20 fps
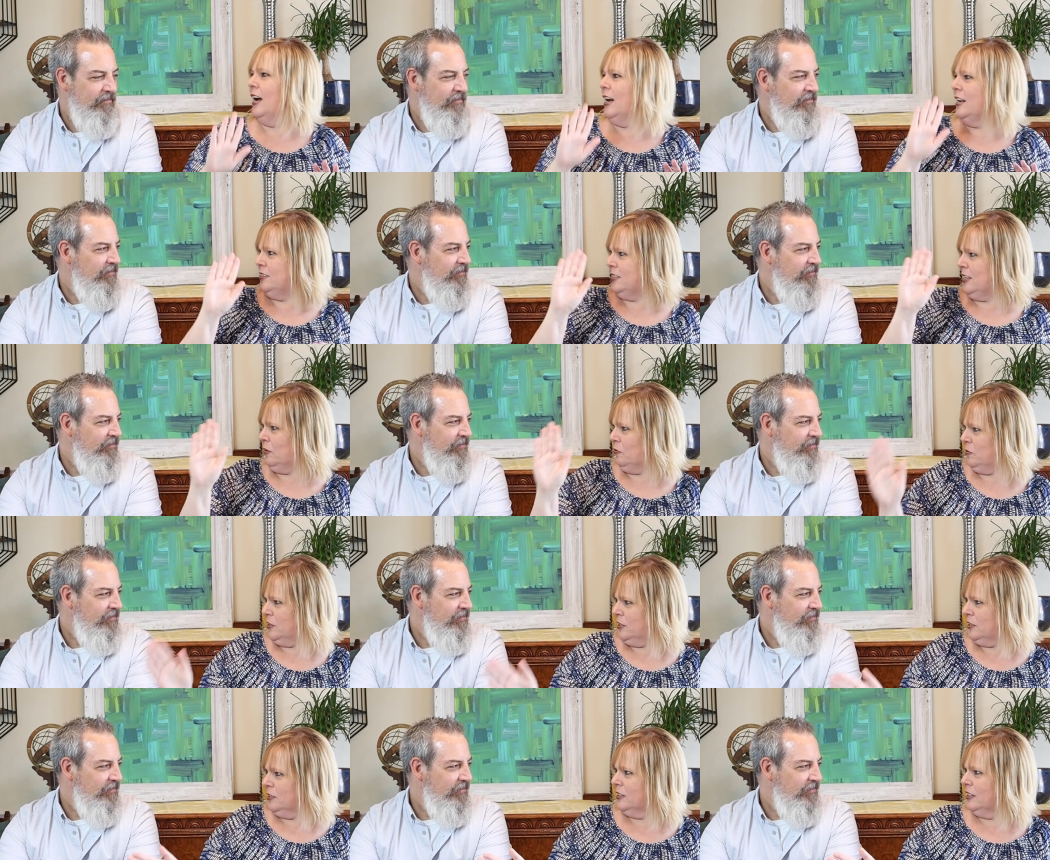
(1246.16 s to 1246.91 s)
Speaker 1: I
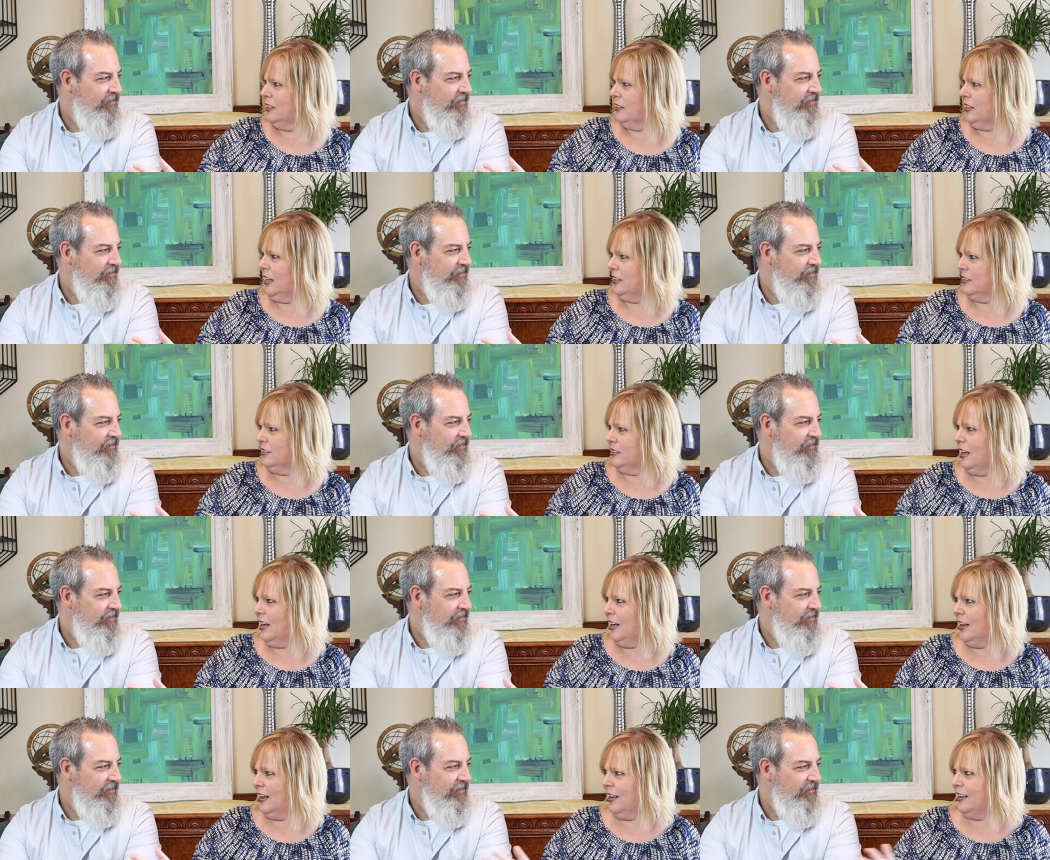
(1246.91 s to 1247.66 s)
definitely like
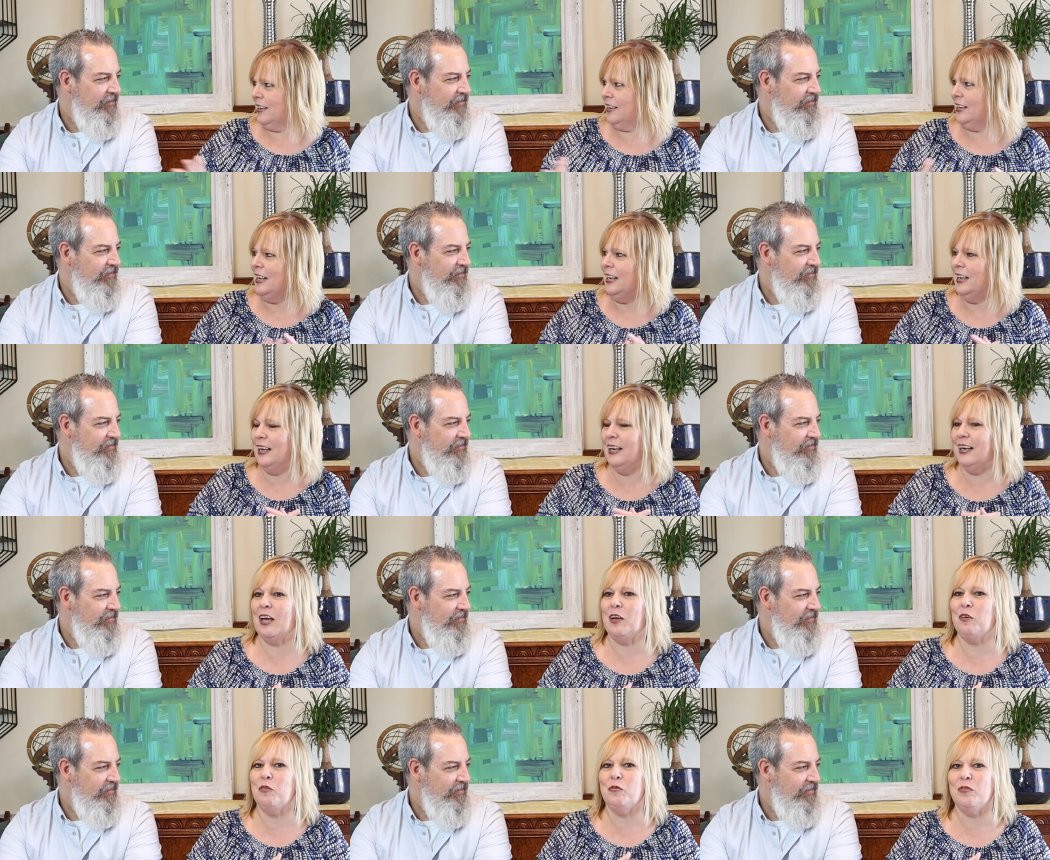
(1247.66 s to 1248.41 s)
that. And
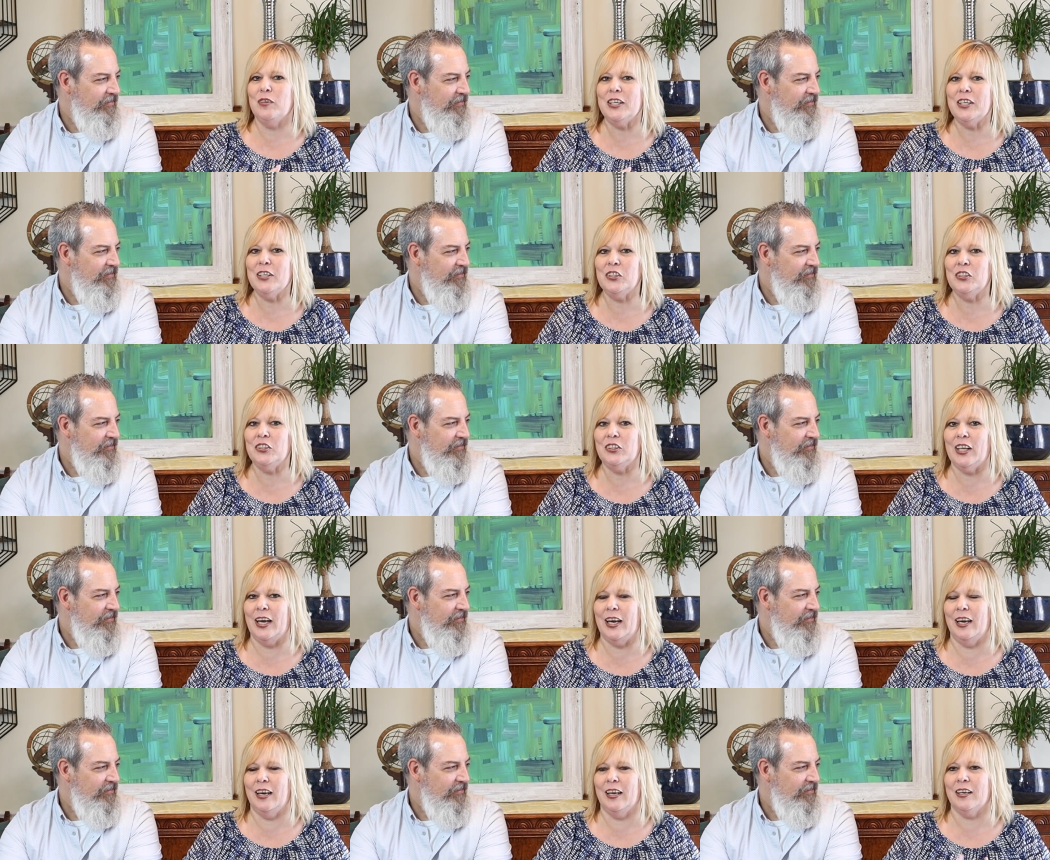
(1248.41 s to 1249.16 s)
I feel
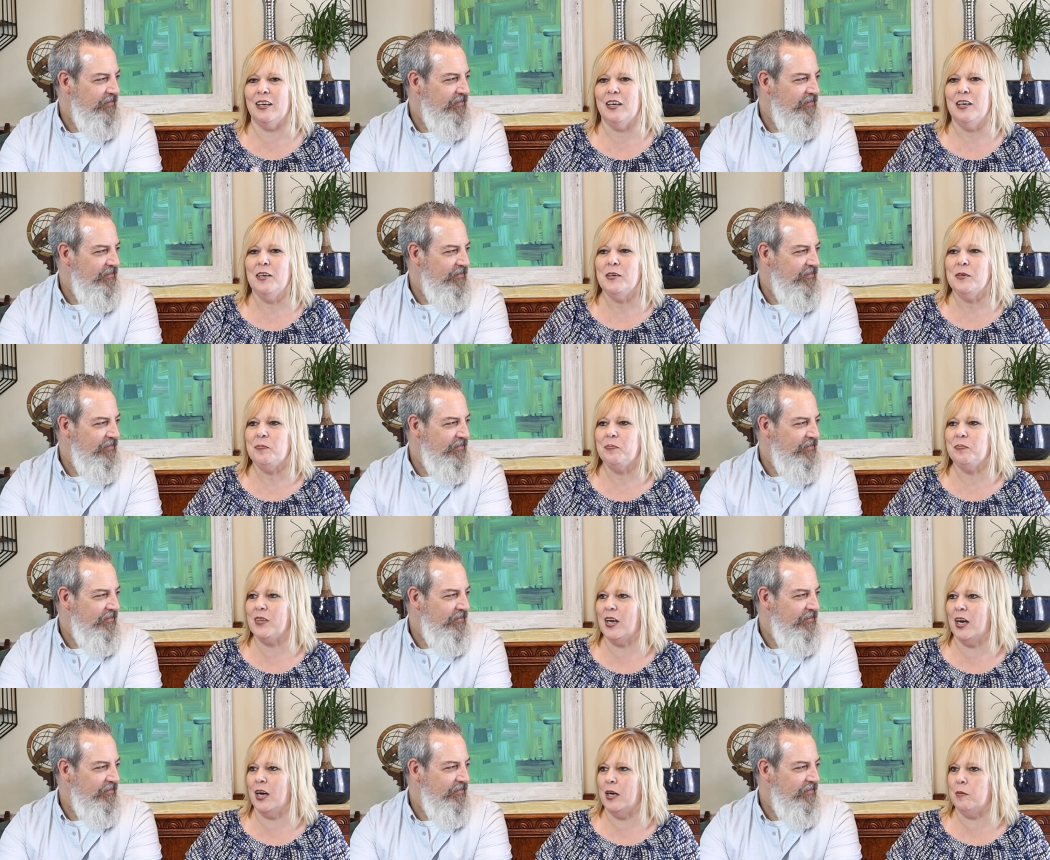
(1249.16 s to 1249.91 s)
like
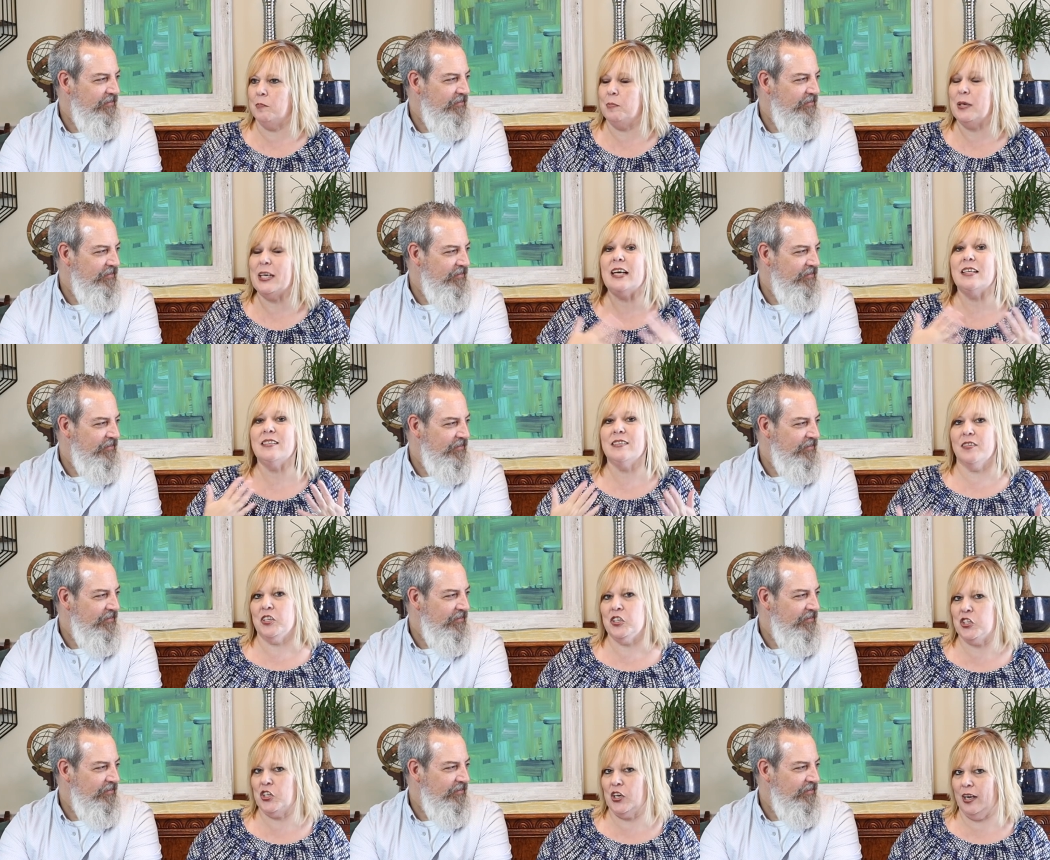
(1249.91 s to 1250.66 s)
Um, because of
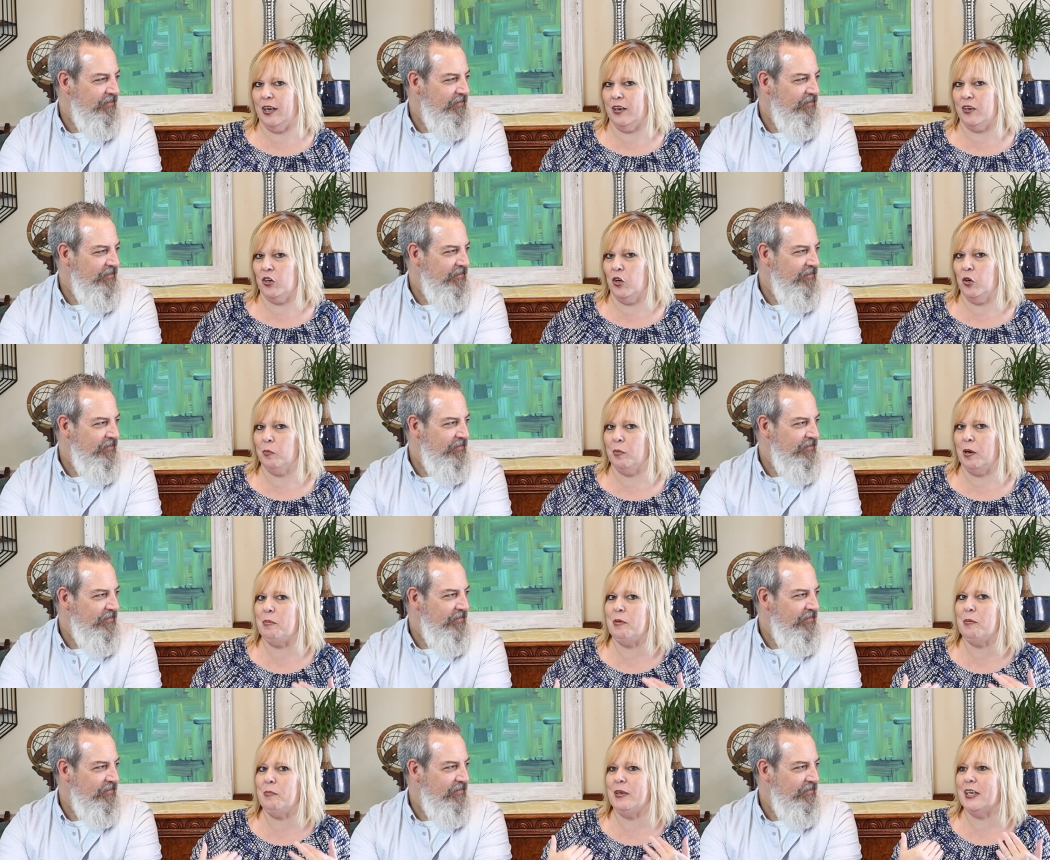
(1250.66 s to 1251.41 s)
the channel,
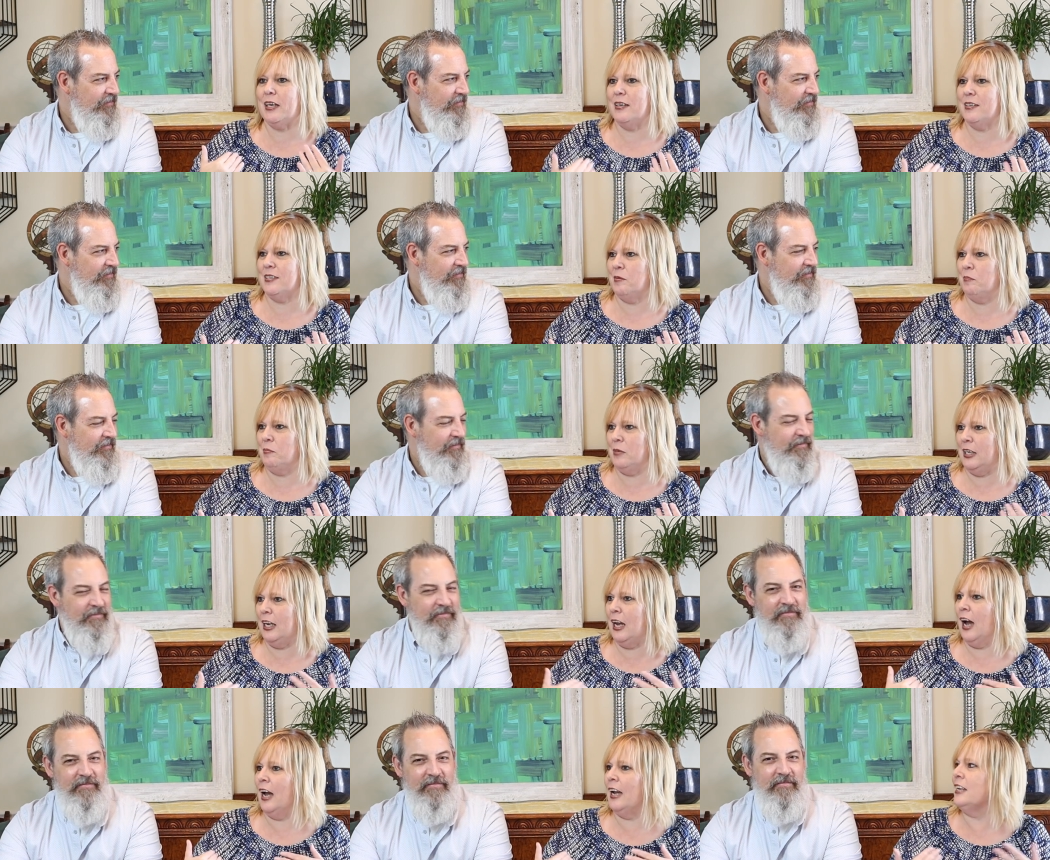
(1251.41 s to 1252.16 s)
maybe because of
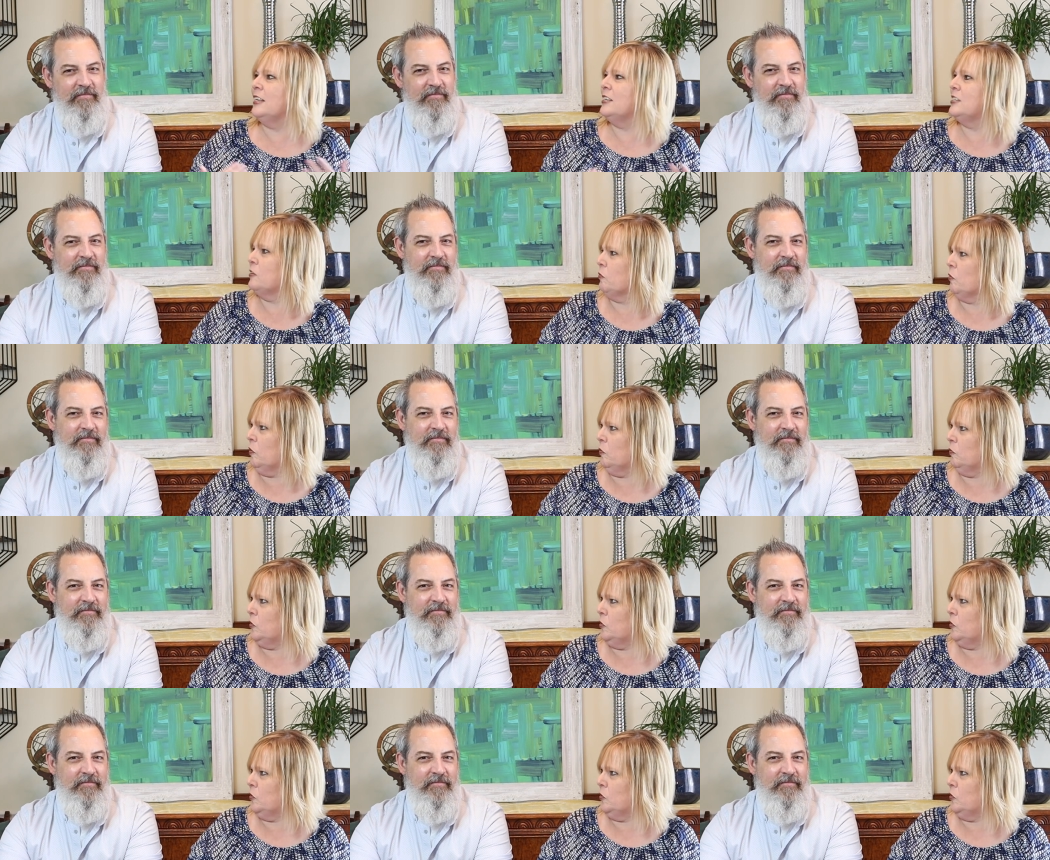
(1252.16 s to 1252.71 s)
me, I eat different